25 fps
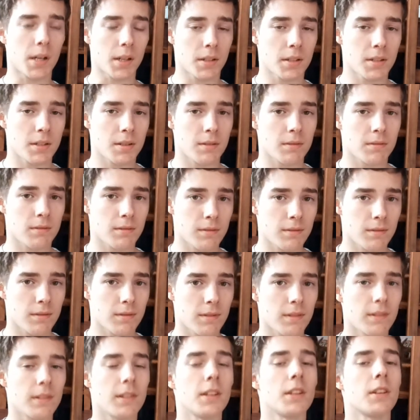But,
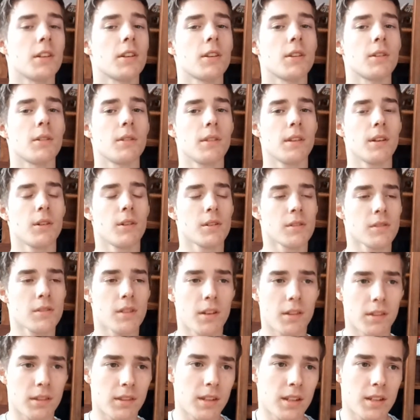you know, there
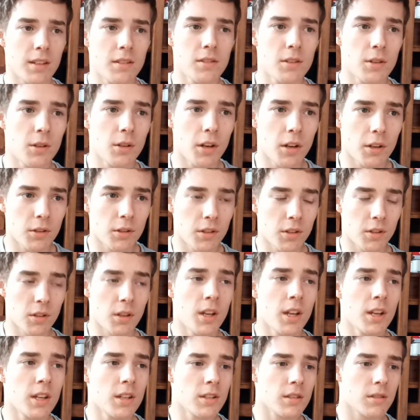are certain things you can't
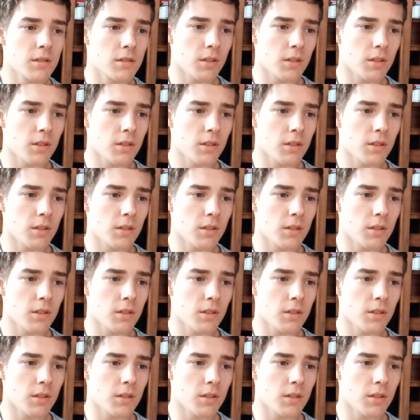do.